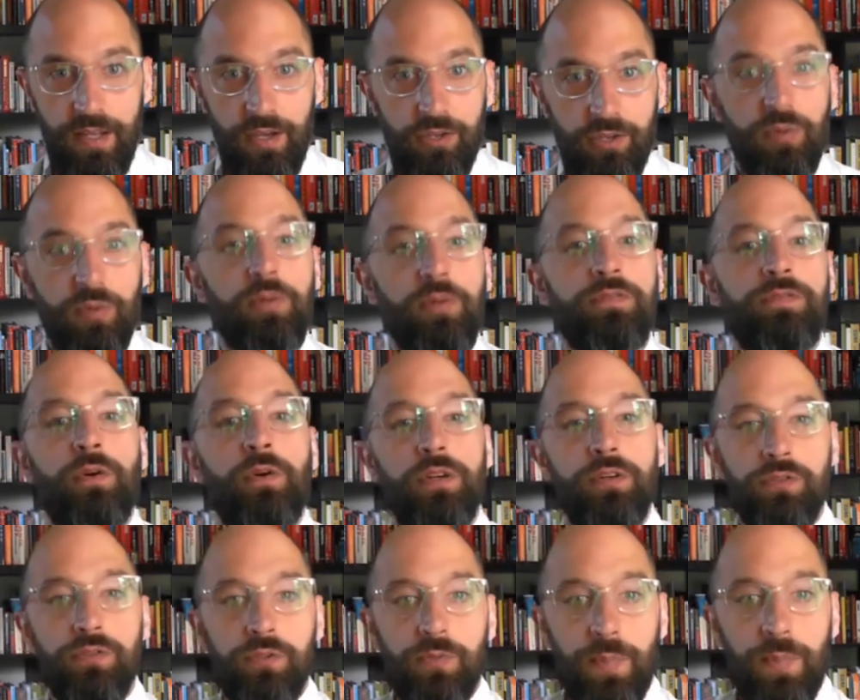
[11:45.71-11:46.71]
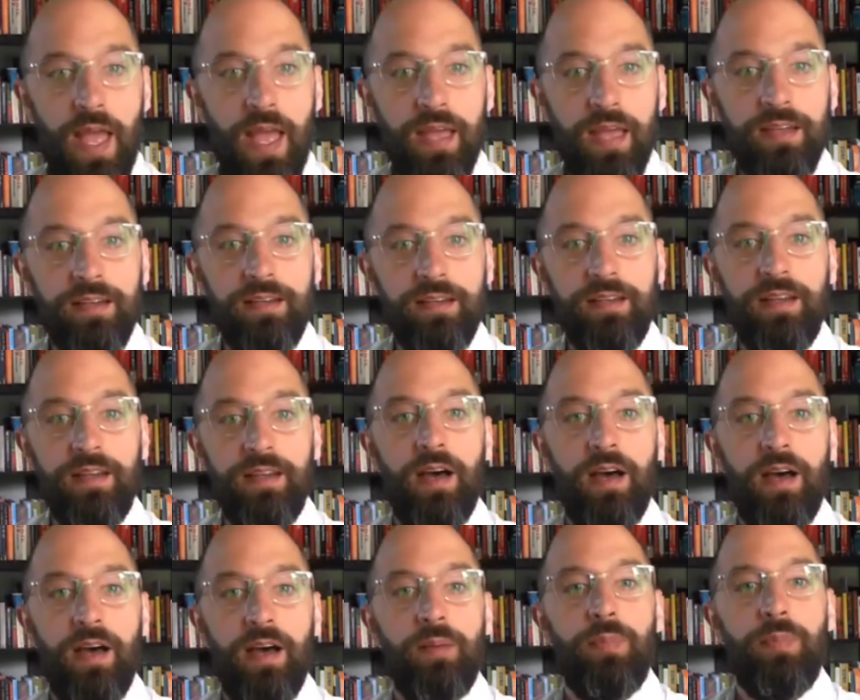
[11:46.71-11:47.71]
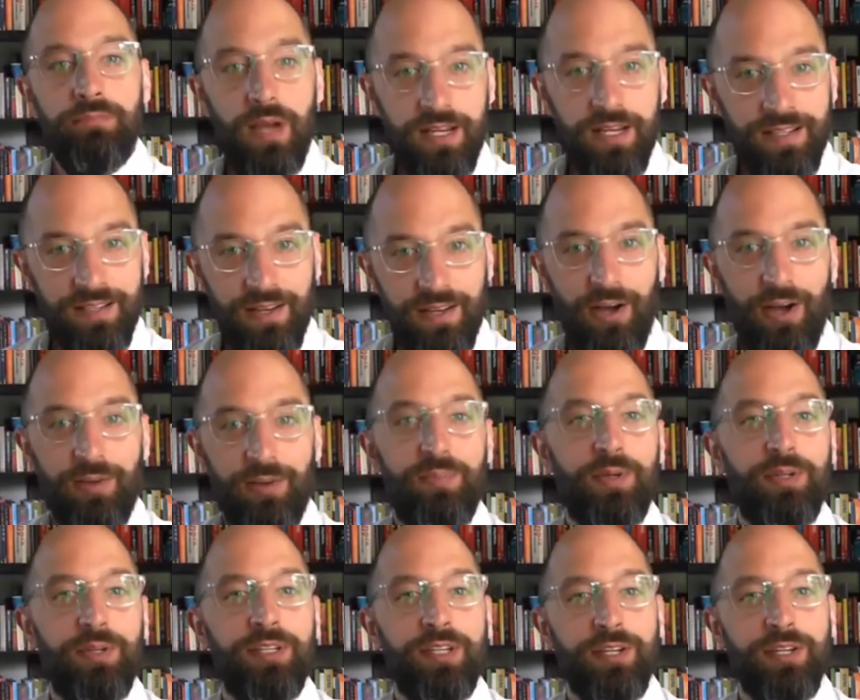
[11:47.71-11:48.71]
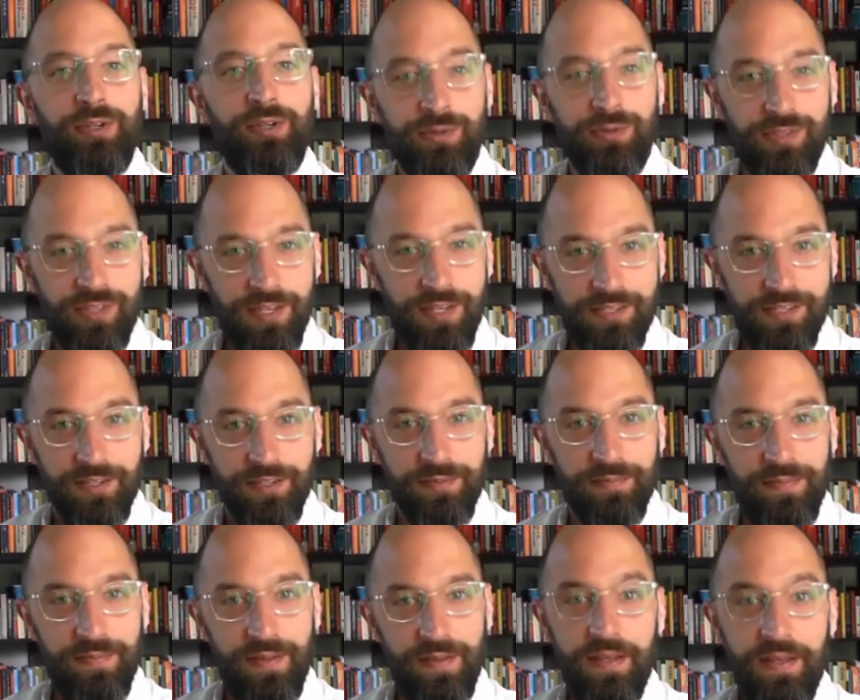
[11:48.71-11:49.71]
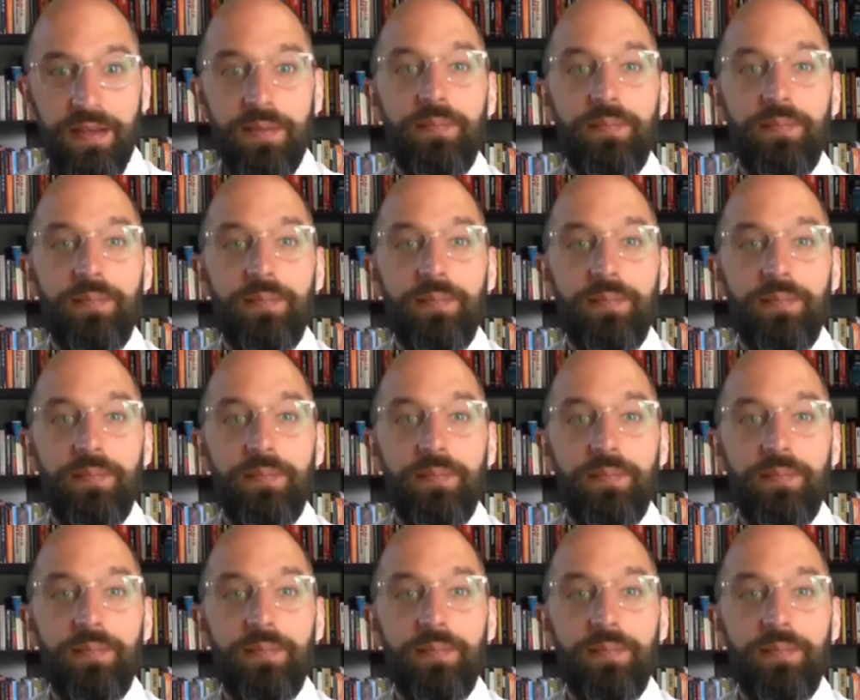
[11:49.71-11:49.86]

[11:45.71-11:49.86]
So before you spend a bunch of money on building a new system,